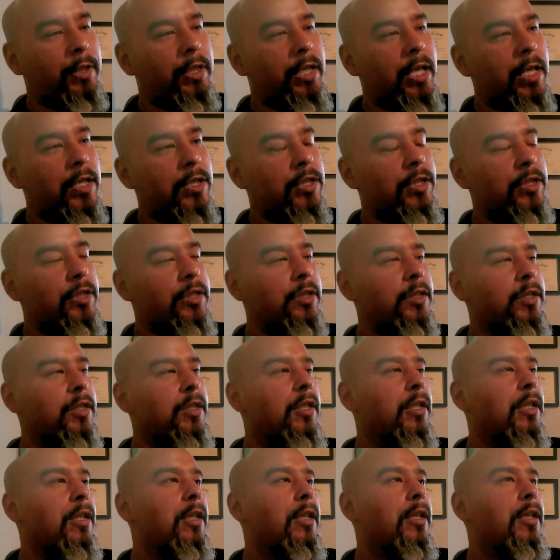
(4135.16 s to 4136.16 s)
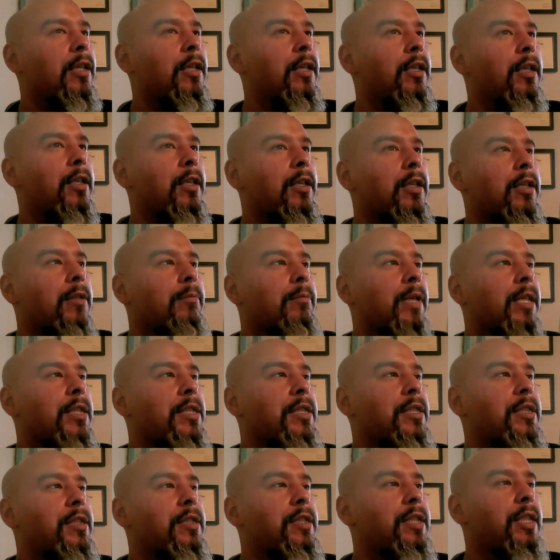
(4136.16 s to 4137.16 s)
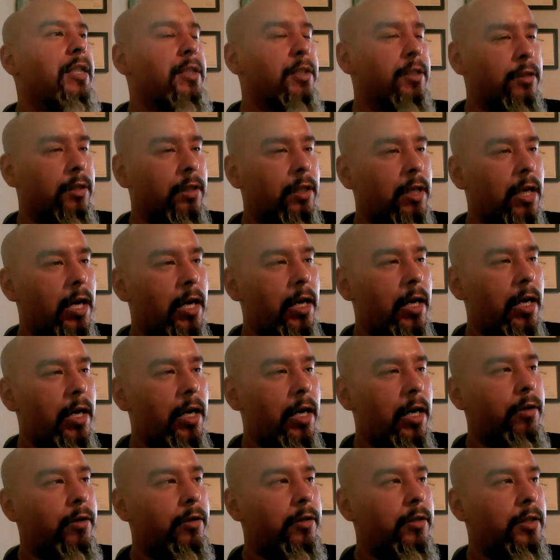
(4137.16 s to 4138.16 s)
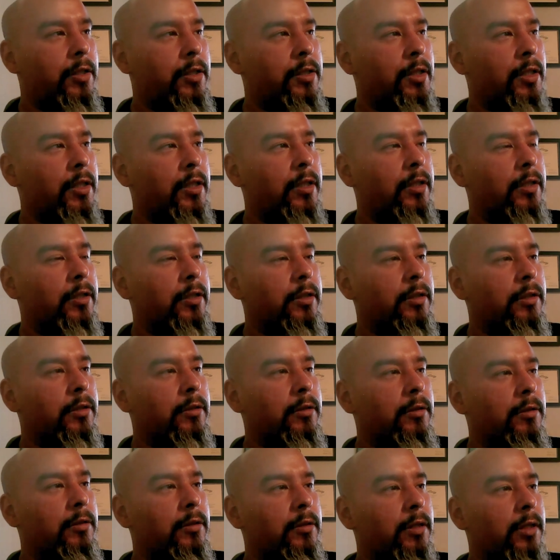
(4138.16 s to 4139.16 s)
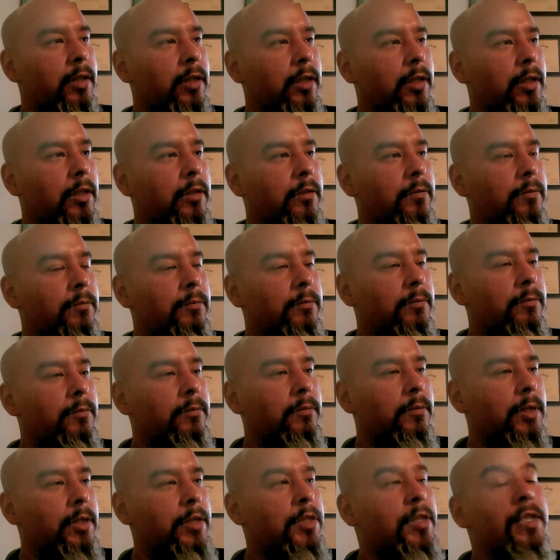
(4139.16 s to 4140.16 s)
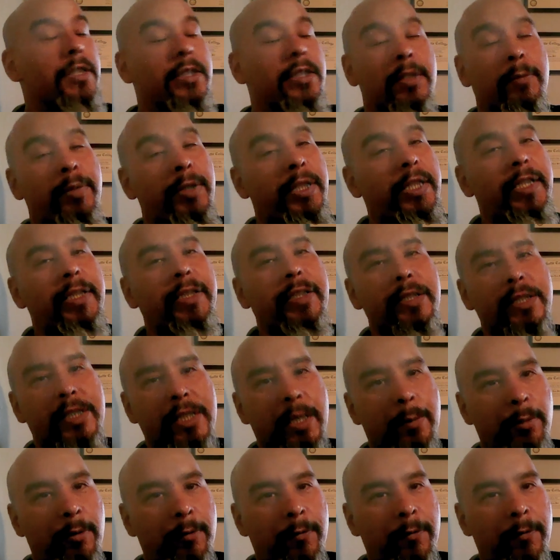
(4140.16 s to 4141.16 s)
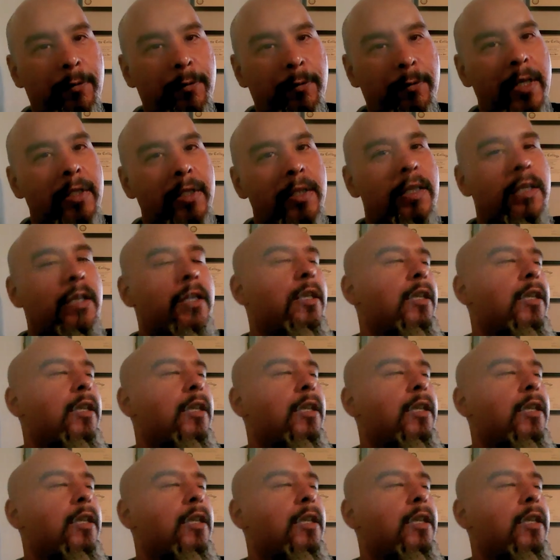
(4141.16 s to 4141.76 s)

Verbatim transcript: application uh, my seasonal hire is on a uh, is, is, completely separate from that.